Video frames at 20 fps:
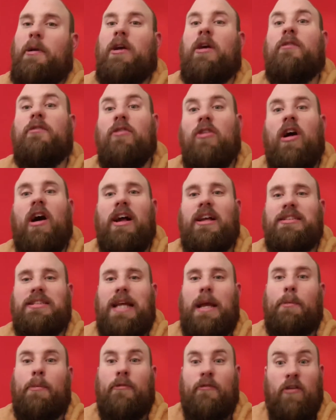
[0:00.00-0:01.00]
of
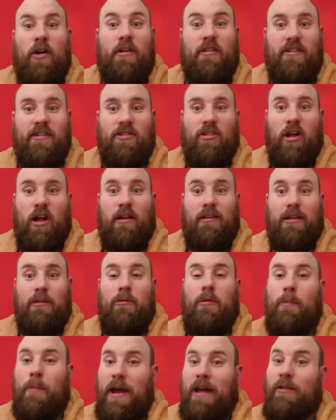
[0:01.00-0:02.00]
lightsaber versus
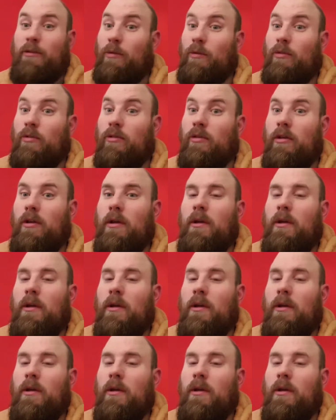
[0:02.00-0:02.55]
lightsaber battles.